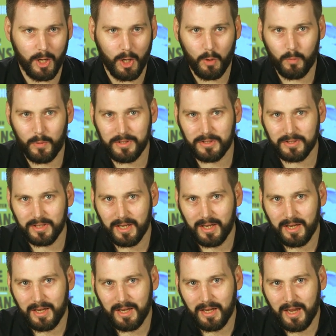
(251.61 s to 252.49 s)
which
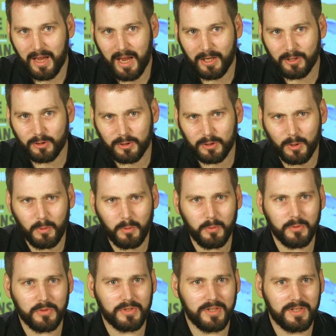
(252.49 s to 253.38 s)

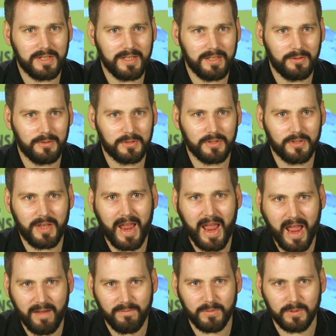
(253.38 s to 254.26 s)
extols the deal to the
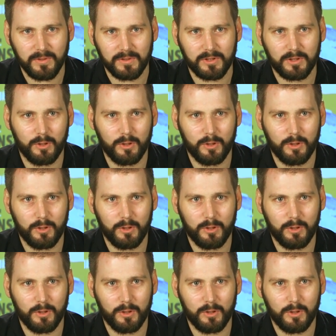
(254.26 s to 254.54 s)
heavens,